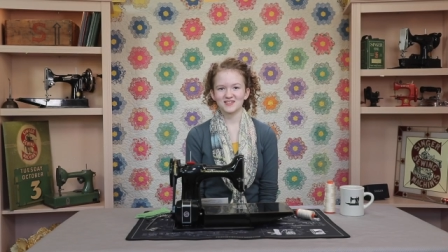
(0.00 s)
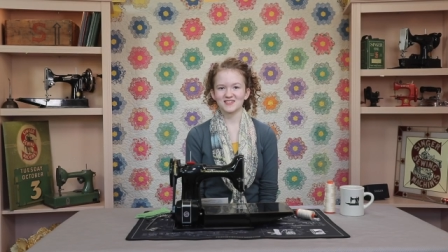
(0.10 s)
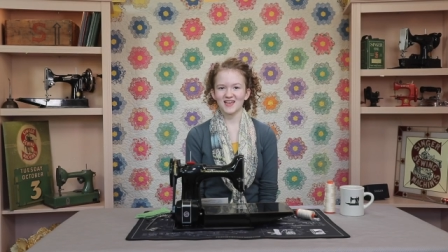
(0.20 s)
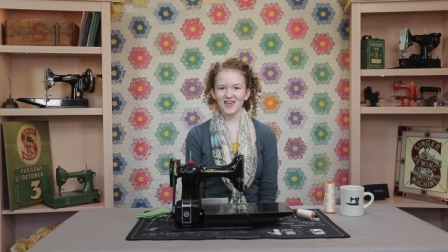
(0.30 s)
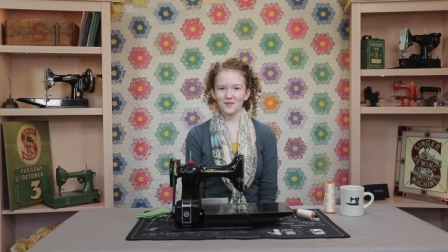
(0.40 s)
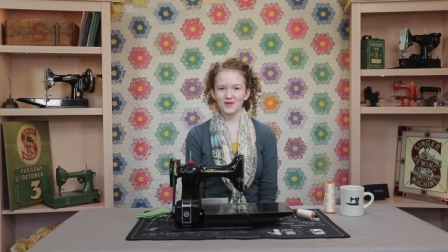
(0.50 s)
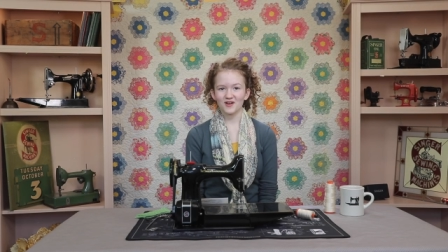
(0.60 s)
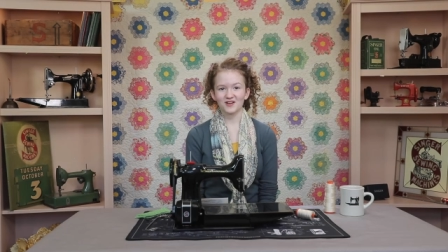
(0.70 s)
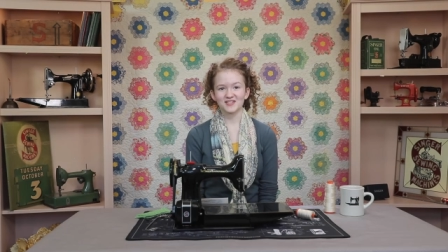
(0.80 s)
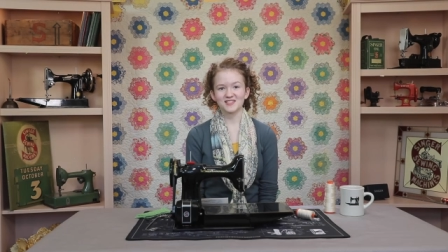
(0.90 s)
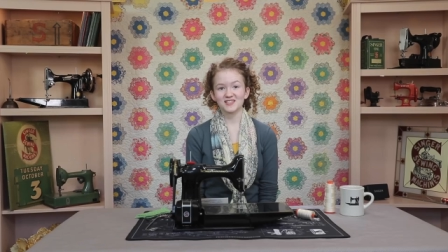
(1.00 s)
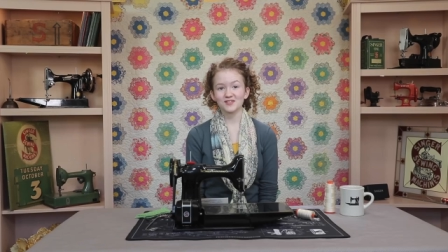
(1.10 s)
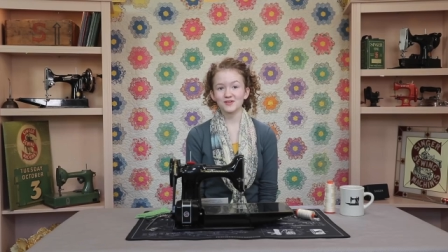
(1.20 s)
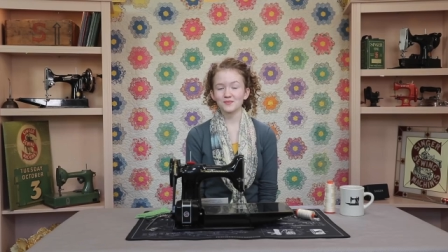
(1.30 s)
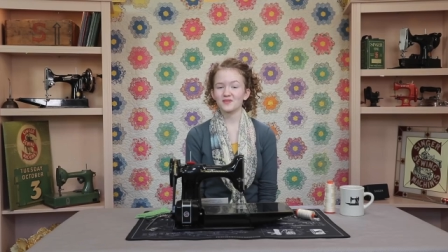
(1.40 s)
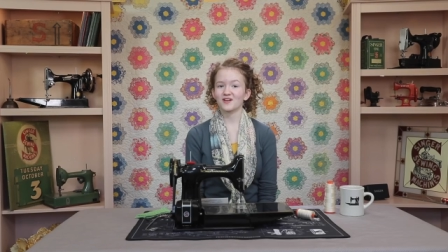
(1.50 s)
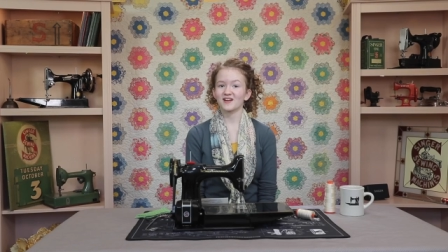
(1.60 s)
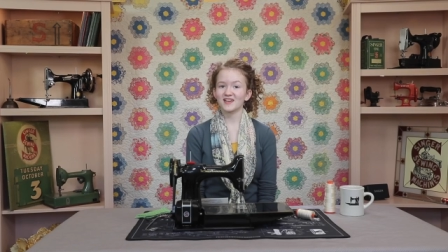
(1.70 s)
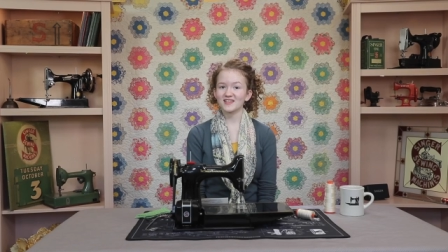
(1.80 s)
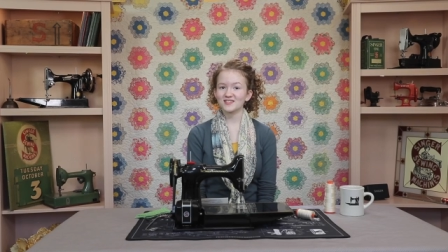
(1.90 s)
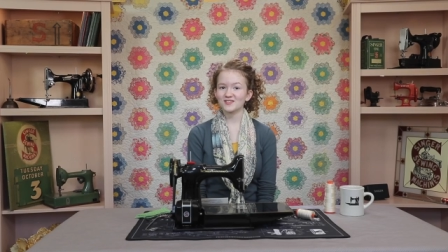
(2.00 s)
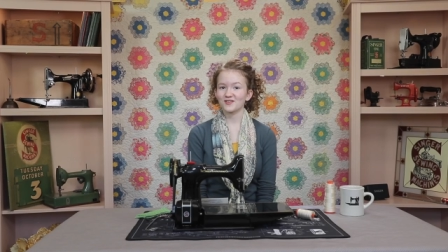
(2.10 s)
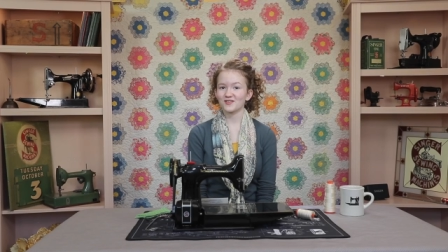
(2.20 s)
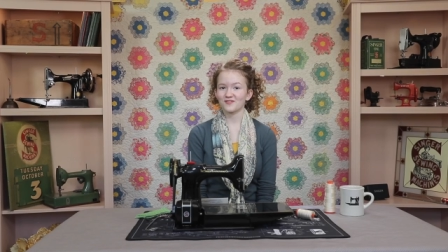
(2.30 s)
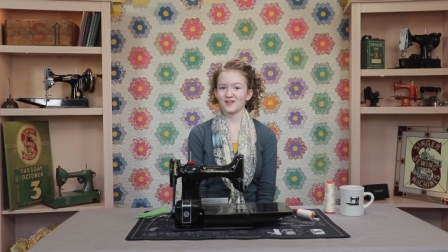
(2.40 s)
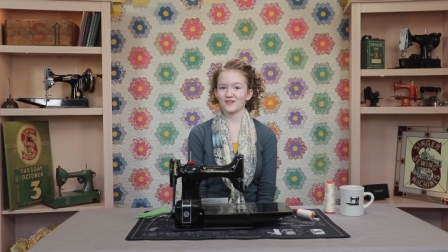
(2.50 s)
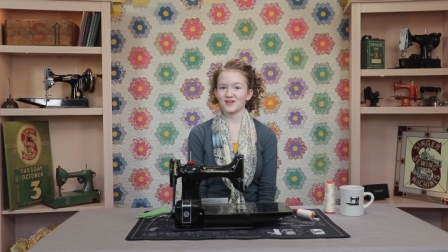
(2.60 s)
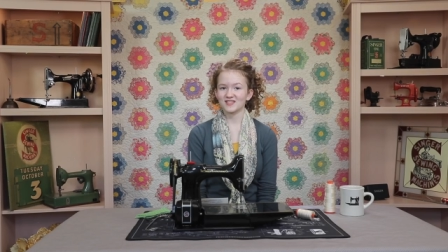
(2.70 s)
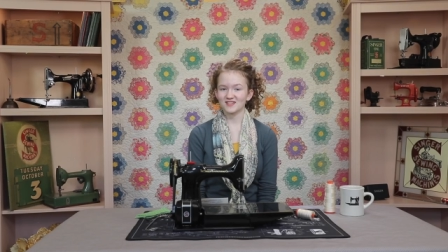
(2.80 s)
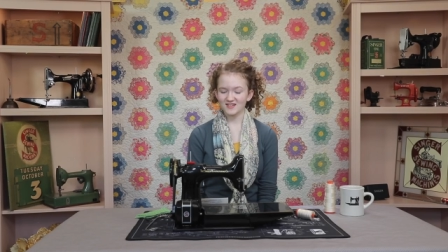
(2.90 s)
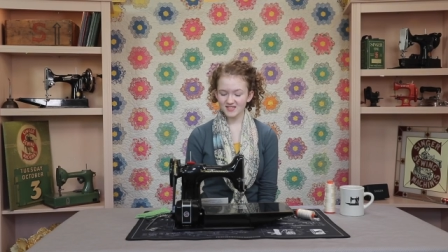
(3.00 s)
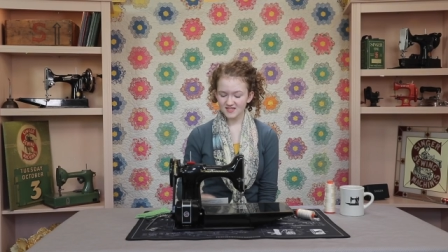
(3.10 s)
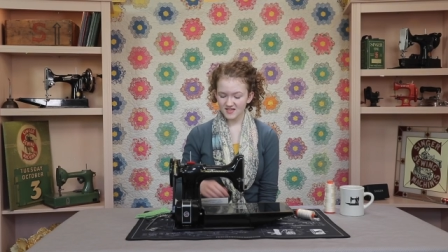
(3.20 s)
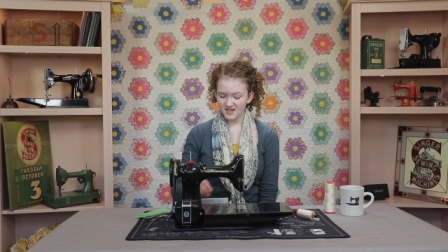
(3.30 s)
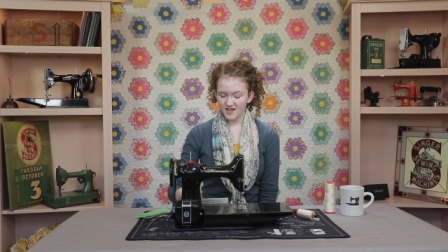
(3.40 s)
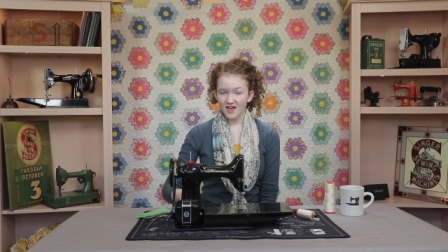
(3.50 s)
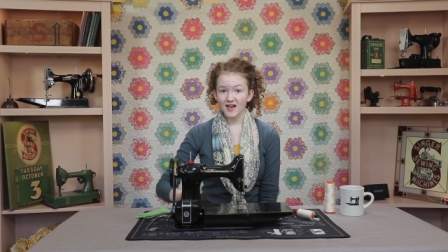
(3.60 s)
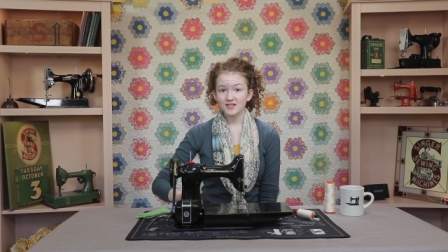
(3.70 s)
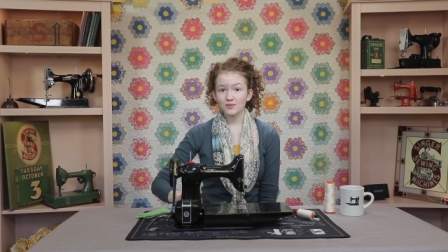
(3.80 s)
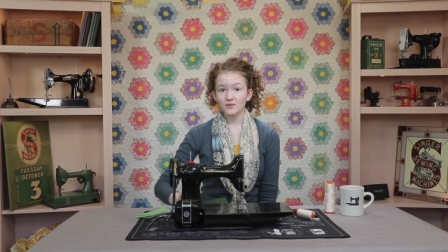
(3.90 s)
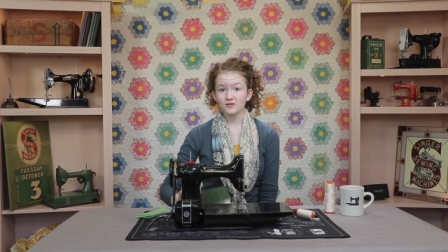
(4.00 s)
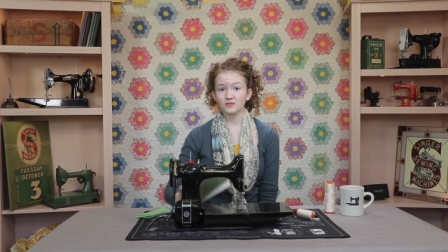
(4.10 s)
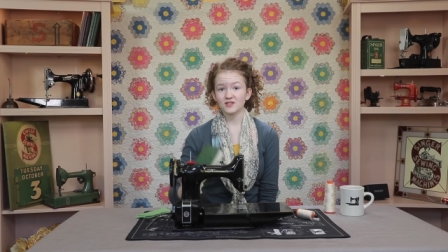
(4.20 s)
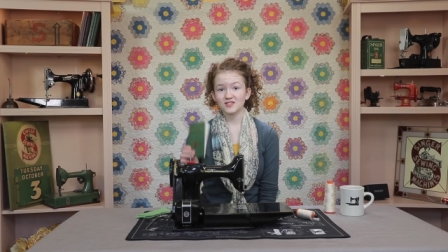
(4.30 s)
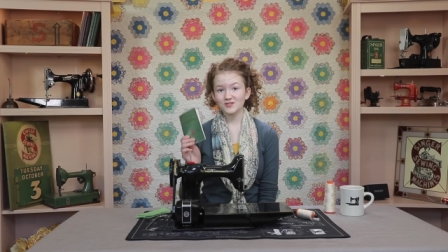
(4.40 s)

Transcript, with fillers: Today we are continuing with our Getting to Know Your Featherweight series as we work through the